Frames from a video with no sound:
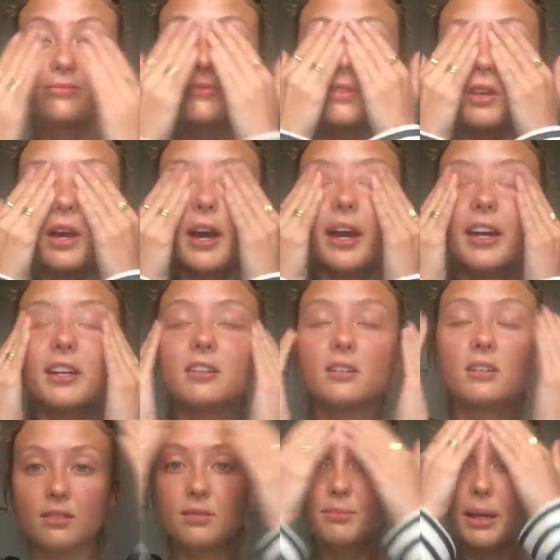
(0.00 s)
Okay.
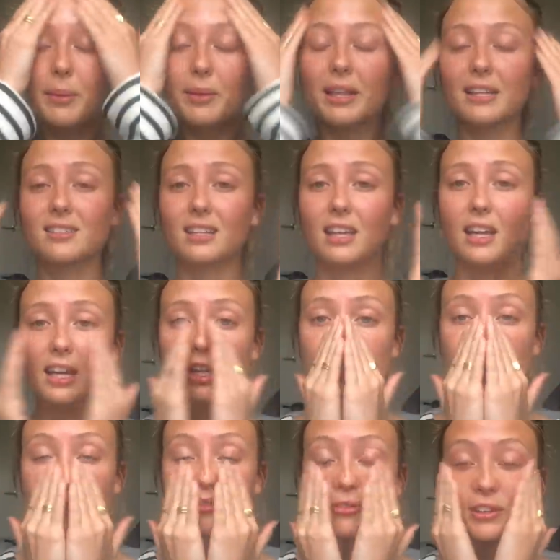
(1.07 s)
Maybe that's the heat because
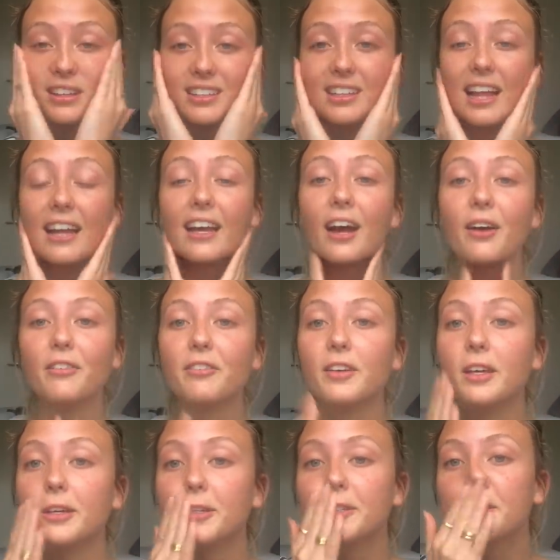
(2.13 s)
I really like how it
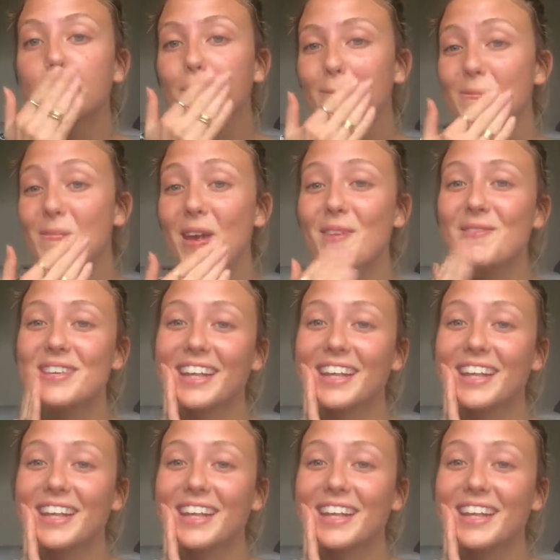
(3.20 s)
feels. Yeah, maybe yeah.